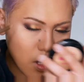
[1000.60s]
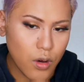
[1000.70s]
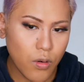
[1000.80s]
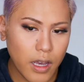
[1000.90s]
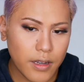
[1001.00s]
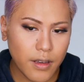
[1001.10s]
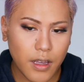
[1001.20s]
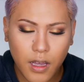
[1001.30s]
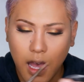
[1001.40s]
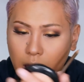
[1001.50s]
quite
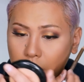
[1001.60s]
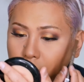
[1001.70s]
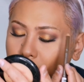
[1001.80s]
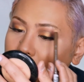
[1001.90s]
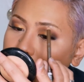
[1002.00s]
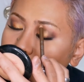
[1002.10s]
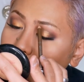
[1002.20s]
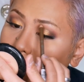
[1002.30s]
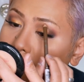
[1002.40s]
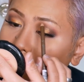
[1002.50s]
patchy
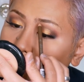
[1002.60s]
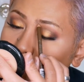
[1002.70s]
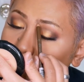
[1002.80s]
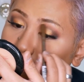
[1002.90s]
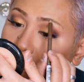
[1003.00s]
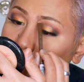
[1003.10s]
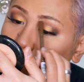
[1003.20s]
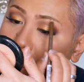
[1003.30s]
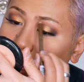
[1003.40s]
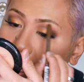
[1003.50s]
brows, quite
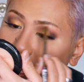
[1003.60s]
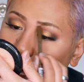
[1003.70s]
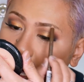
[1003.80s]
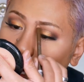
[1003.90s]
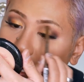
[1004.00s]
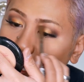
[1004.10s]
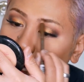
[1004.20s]
fair hair,